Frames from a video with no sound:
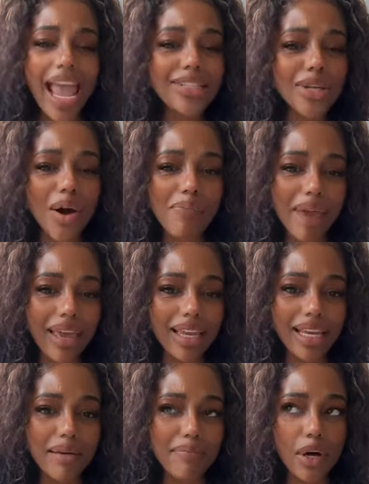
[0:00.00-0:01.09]
And don't make
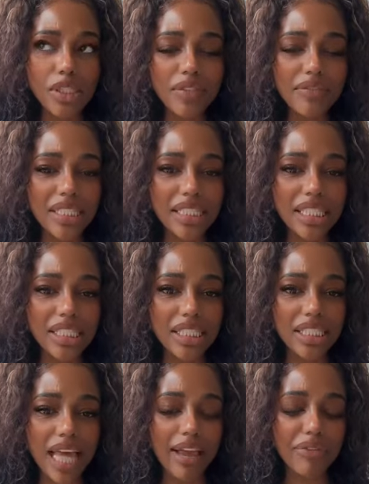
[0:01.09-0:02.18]
any impulsive
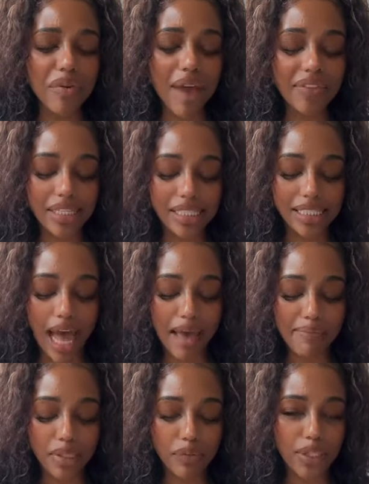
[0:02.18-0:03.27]
decisions, like if you have to
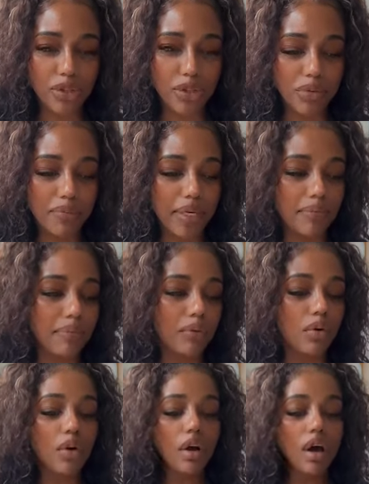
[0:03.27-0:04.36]
decide between two
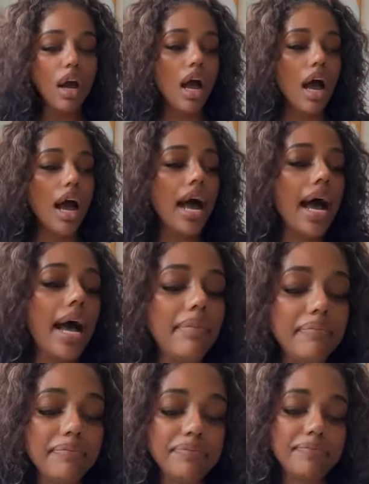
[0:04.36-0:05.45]
people. But
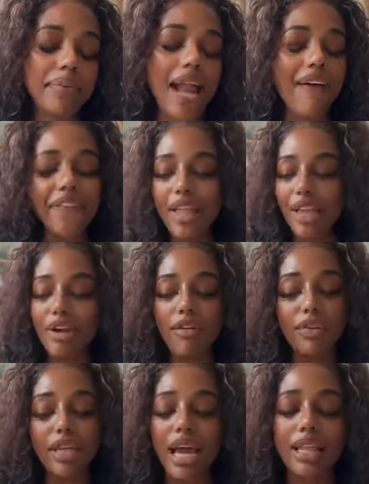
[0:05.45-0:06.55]
I feel like y'all
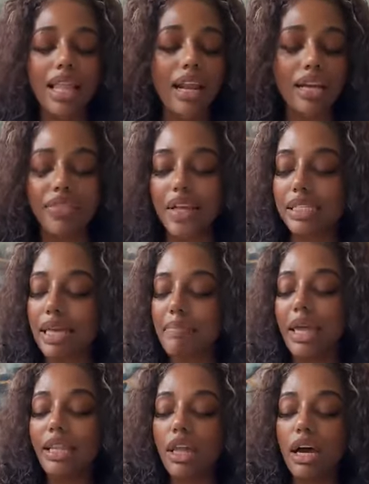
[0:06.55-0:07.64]
really got a lot of good things
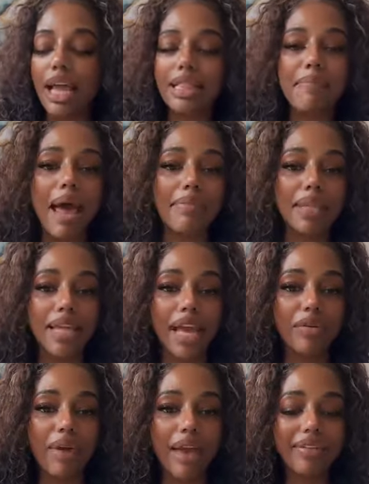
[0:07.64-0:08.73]
coming. And look, at the bottom of the
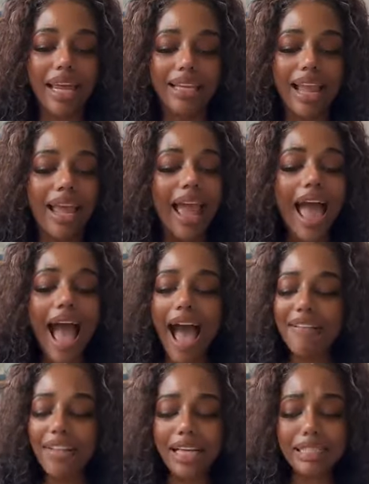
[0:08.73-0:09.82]
deck, you have date night.
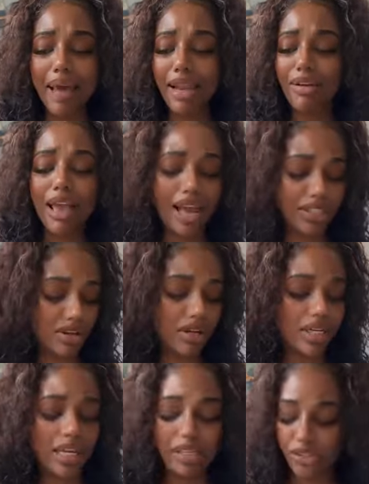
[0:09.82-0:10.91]
I feel like somebody gonna ask you
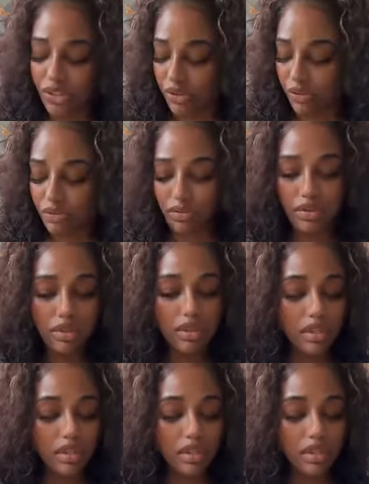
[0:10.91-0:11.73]
on a date soon.